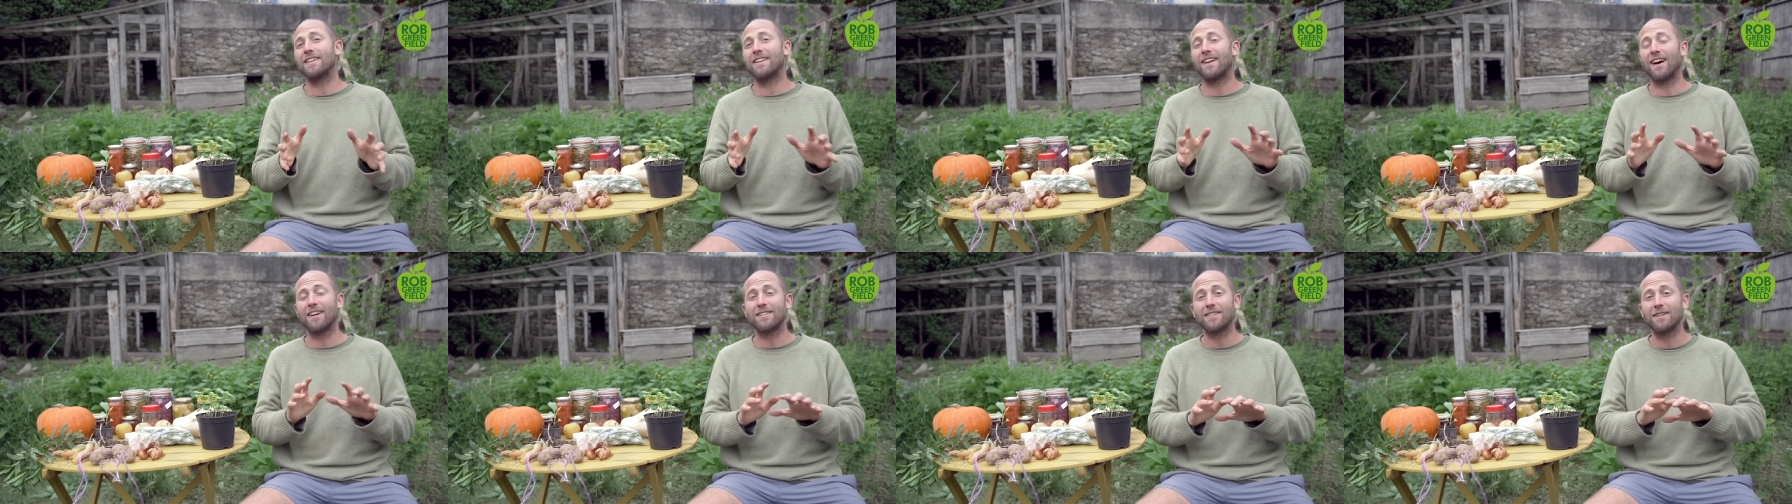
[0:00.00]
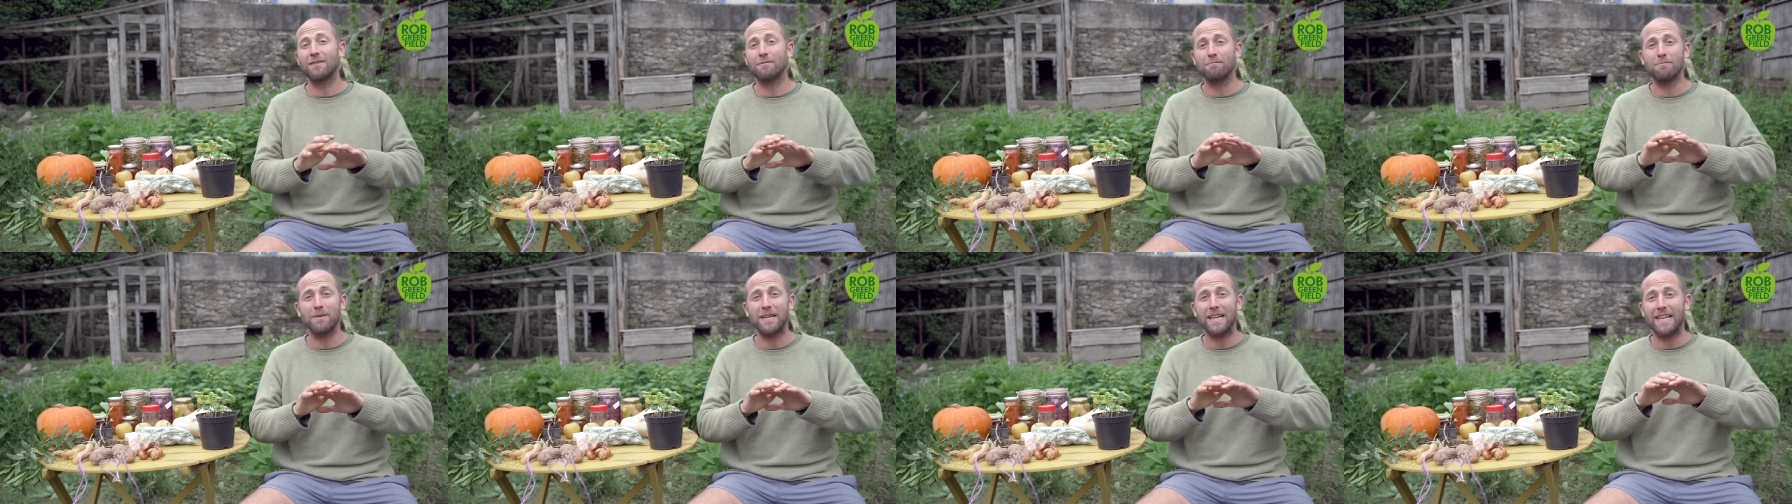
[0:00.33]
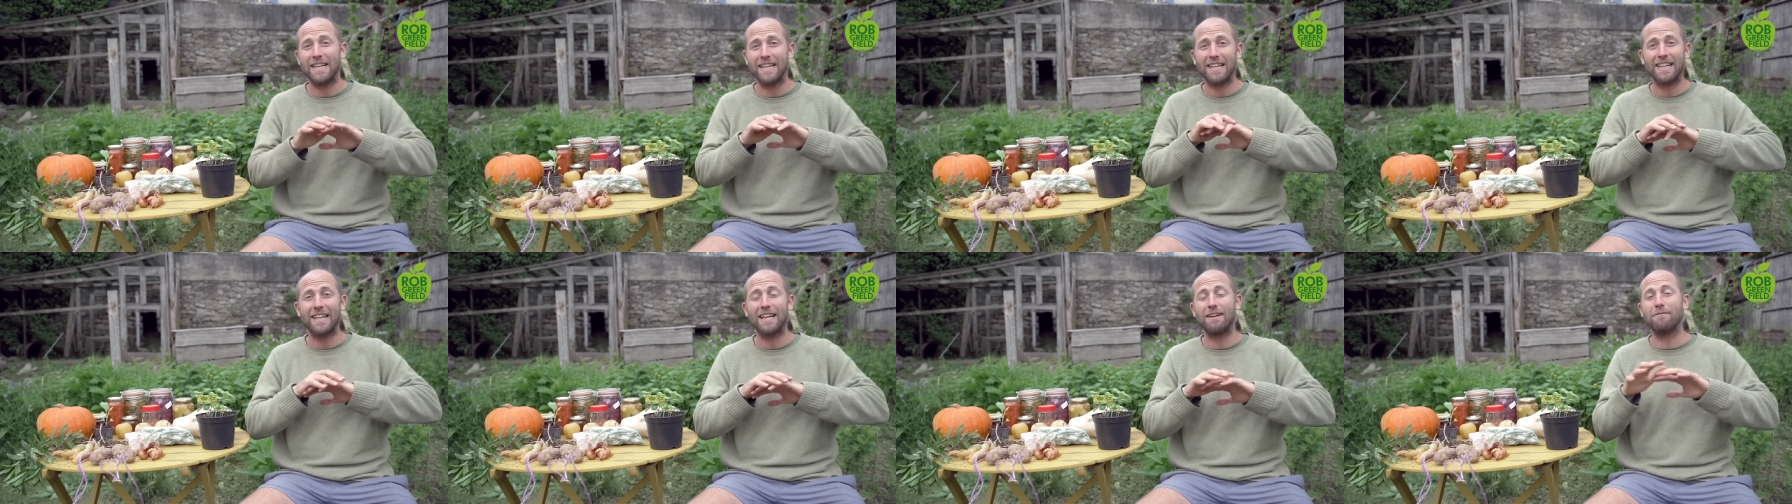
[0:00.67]
doesn't
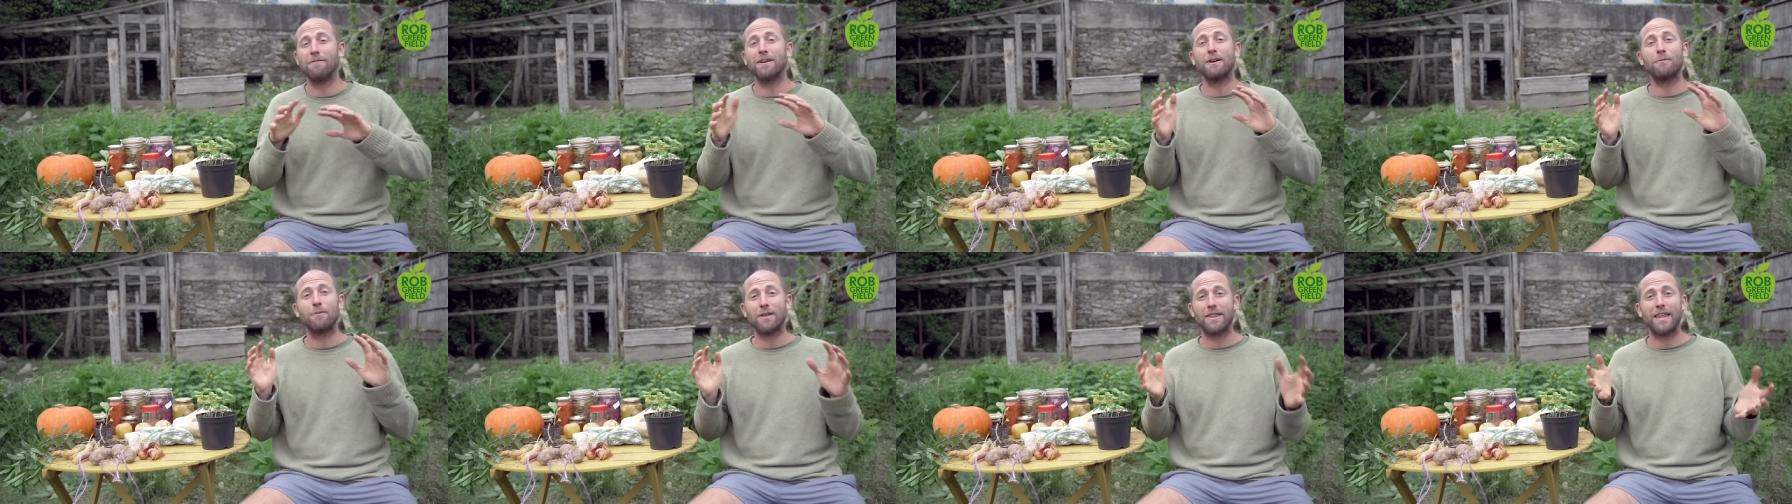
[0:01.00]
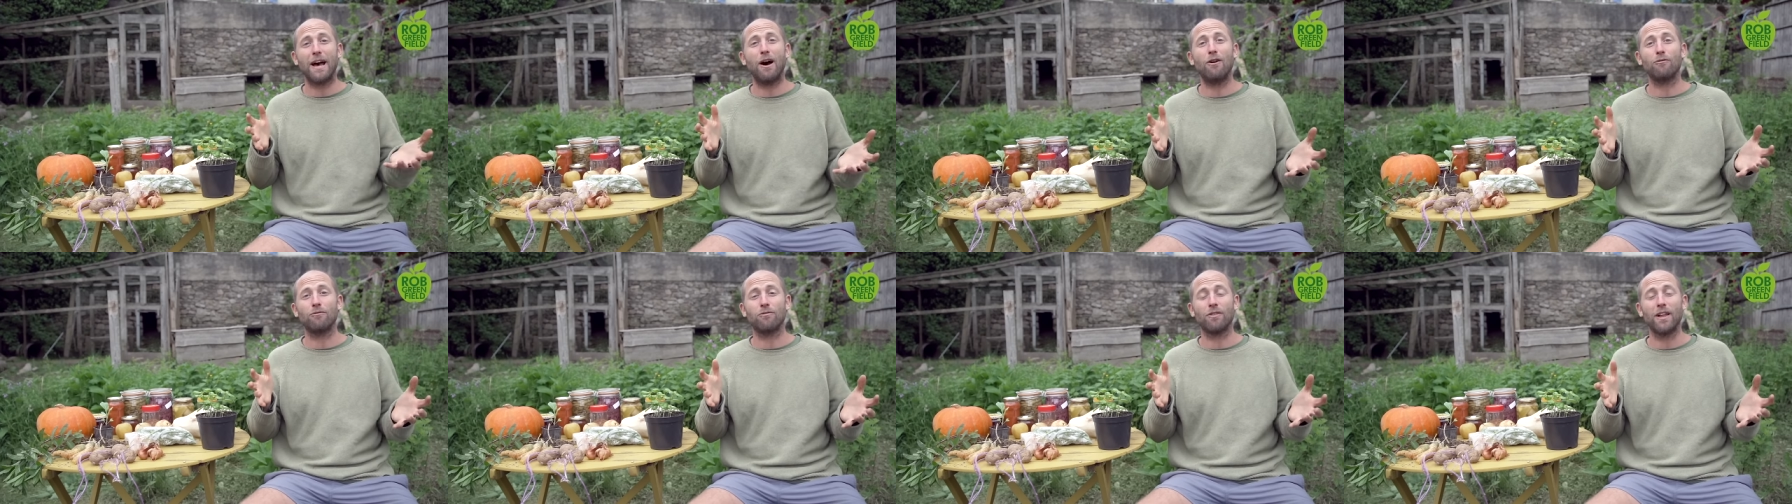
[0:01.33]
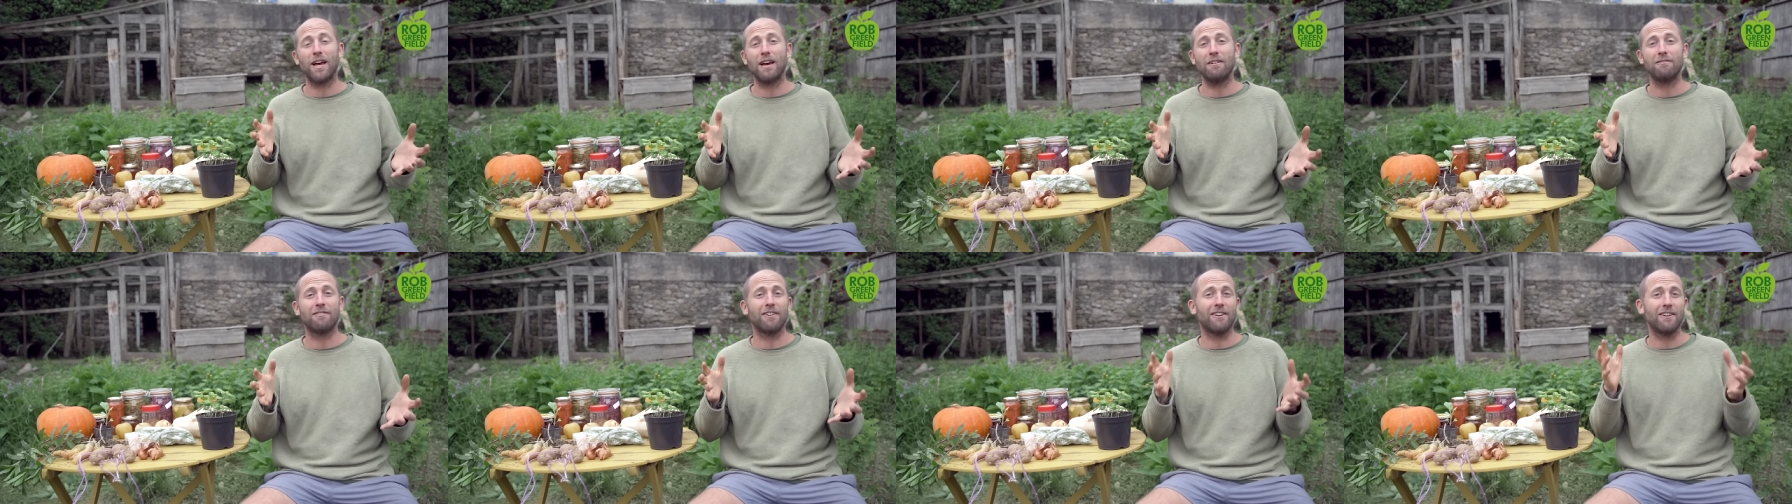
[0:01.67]
mean living without
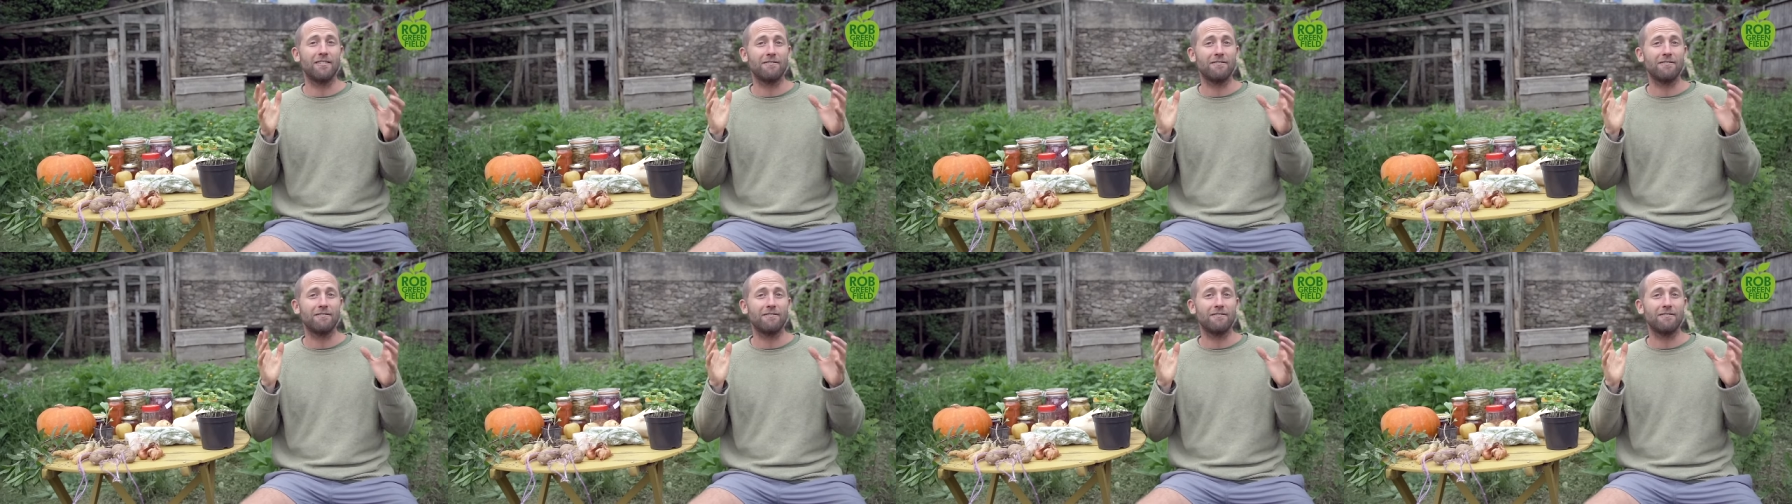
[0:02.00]
flavor.